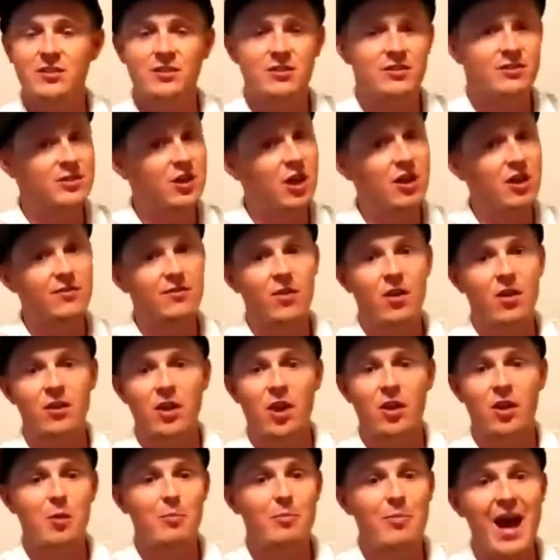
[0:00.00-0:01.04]
and stuff
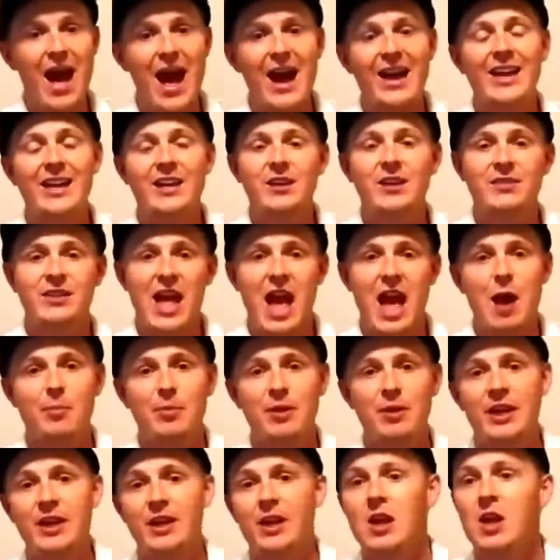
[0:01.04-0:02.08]
on the back end is
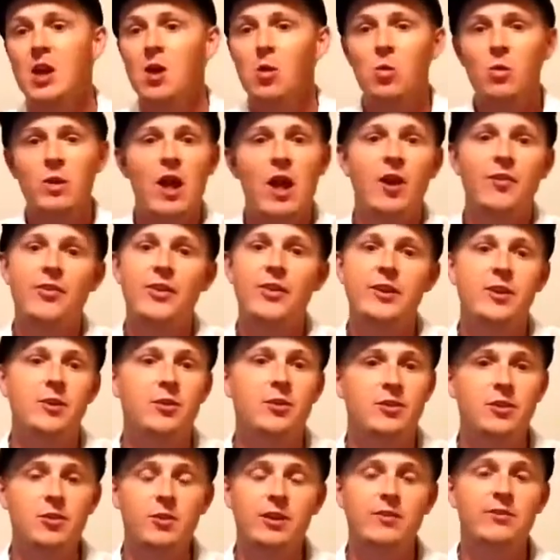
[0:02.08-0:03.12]
happening without the
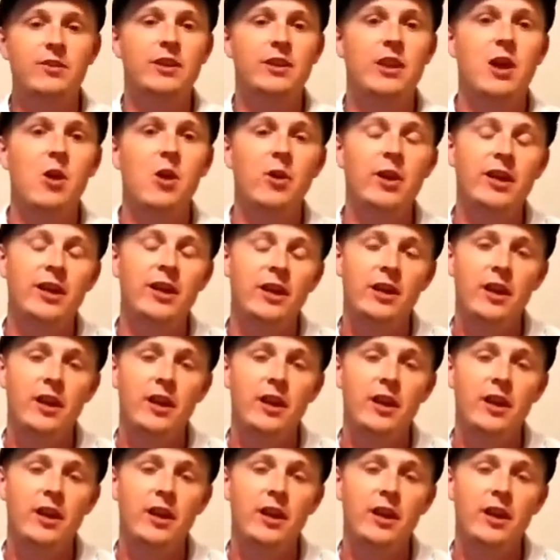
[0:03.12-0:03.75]
user even knowing.